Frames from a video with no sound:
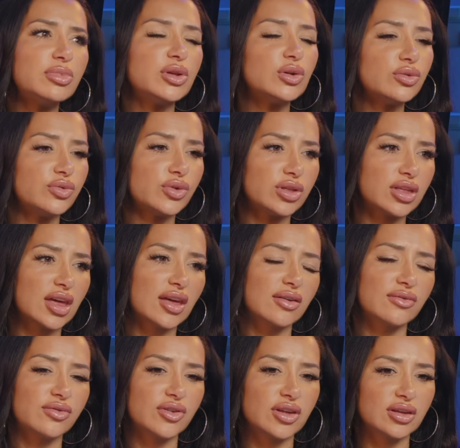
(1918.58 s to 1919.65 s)
beautiful
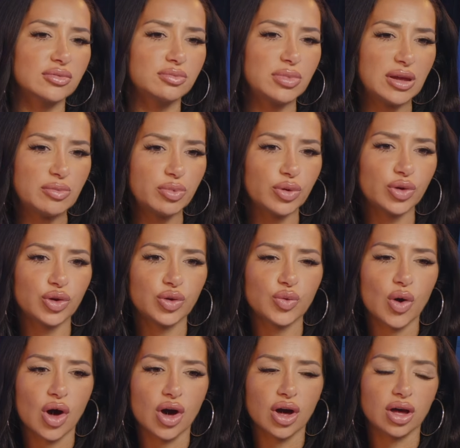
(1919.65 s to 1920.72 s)
thing for people
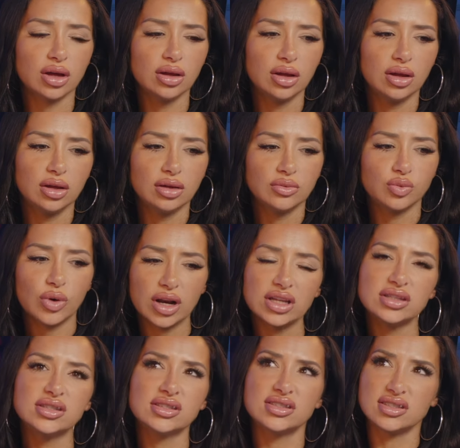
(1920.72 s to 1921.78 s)
who are wanting to